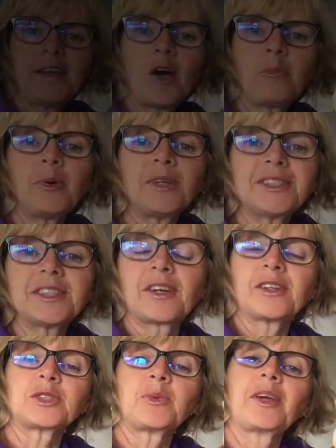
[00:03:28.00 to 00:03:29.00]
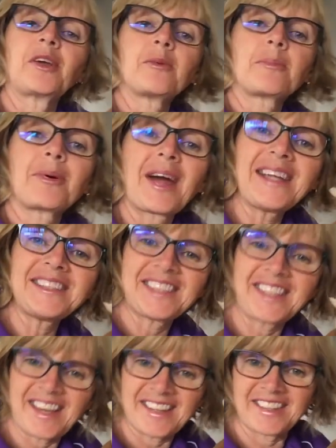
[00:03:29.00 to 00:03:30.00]
Now, boys and girls, we're going to pray
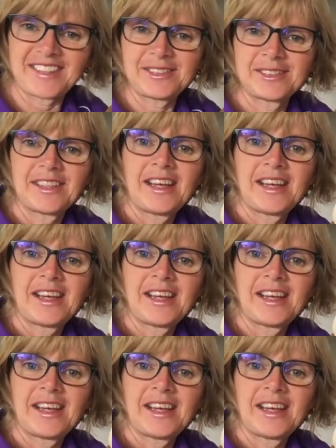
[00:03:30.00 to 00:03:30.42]
together,